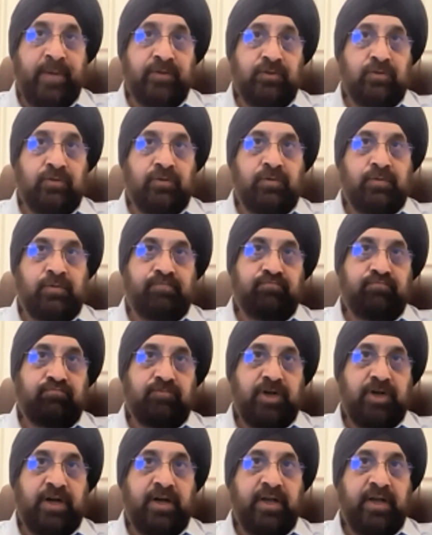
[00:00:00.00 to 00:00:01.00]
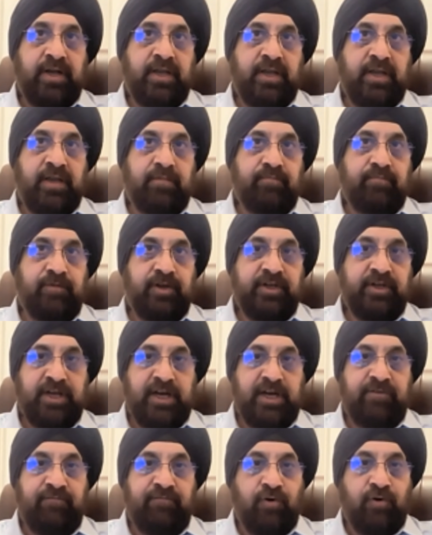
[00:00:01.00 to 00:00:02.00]
So I
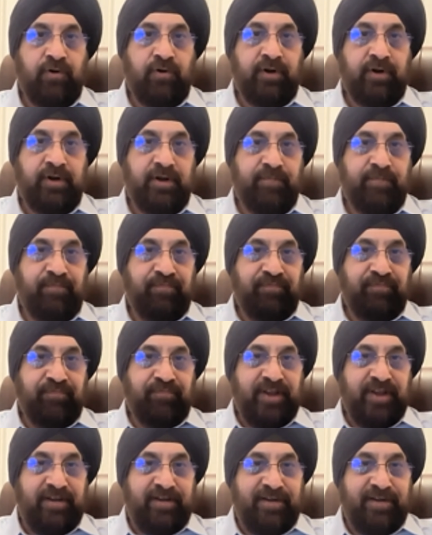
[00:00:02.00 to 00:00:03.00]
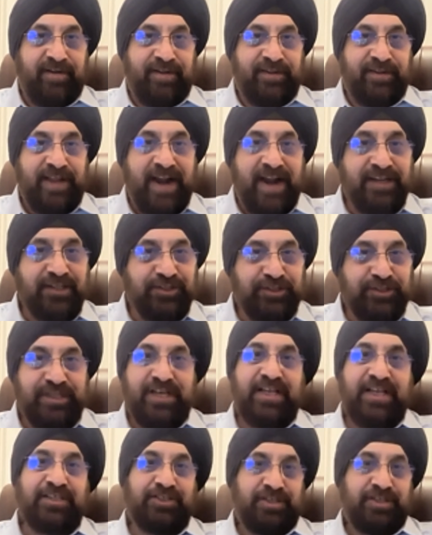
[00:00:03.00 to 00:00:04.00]
really want that
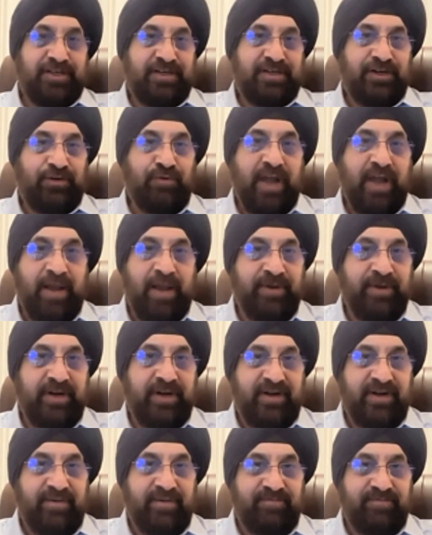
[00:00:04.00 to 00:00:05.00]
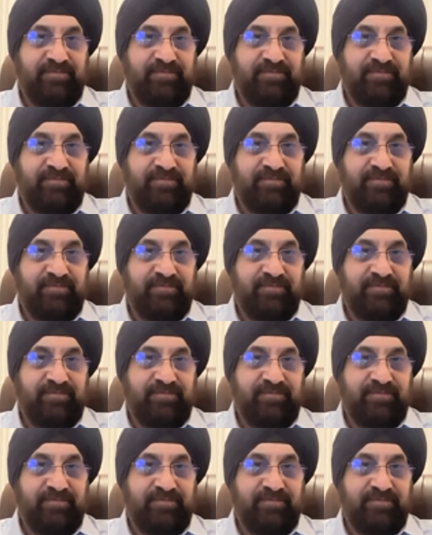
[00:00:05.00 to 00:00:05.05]
change to happen.